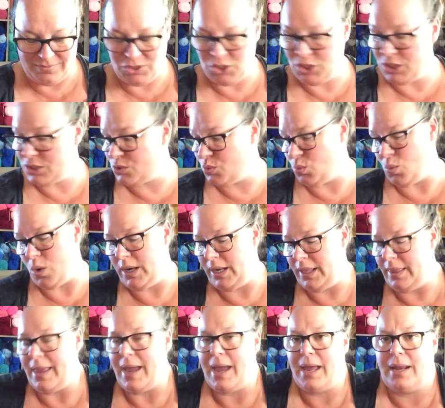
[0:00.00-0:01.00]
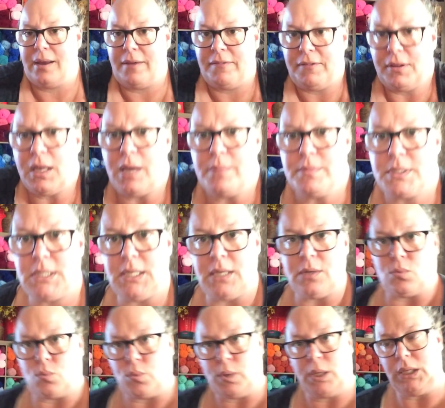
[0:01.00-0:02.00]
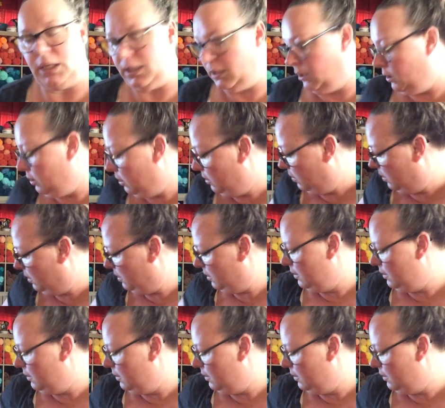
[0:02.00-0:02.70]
Just one in that. I feel like I'm sitting really low.